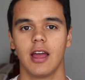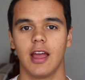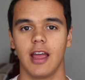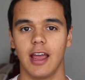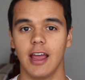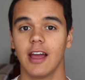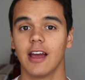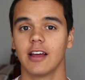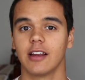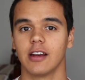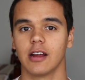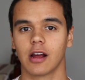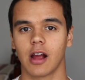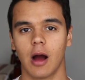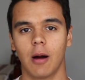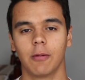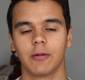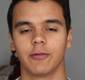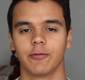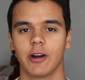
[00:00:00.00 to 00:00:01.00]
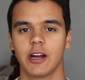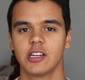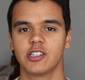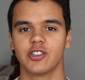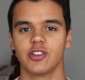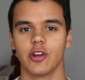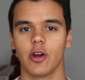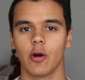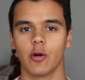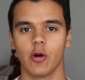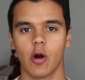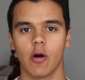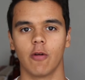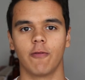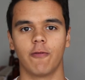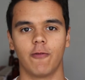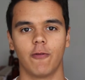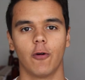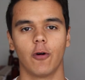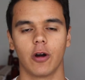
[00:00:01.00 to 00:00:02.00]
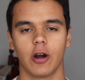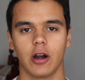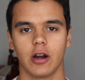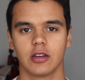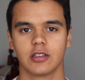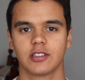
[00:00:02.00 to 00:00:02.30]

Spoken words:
and a common ratio of 4.